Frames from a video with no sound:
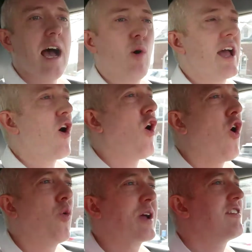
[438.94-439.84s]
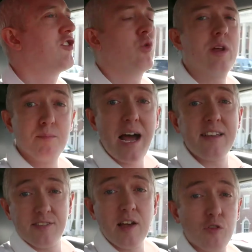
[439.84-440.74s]
Now, I always do it
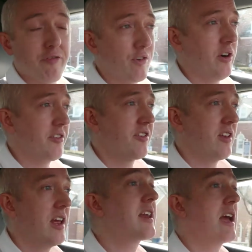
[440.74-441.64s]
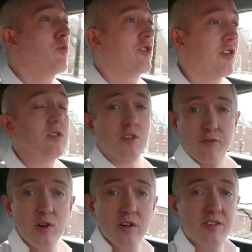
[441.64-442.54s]
myself first and get
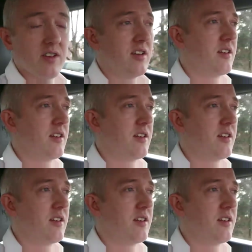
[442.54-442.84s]
results first.